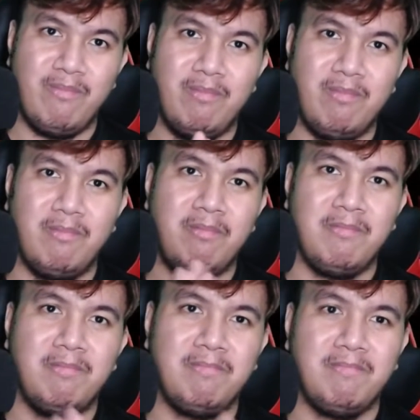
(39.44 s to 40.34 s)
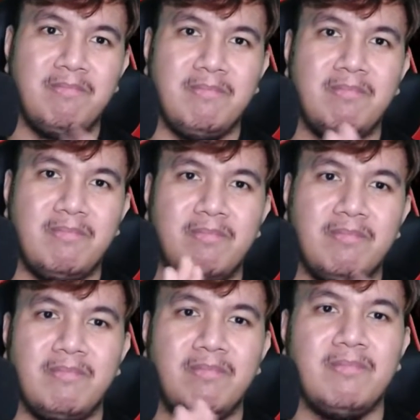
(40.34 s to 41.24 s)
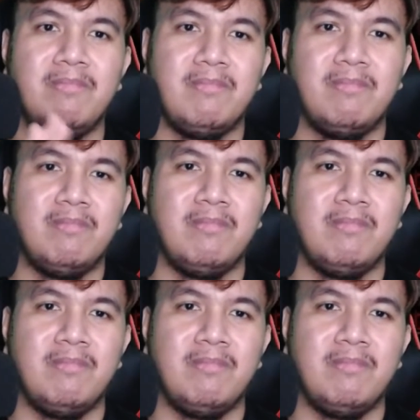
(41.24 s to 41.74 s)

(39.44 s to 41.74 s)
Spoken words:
(silence)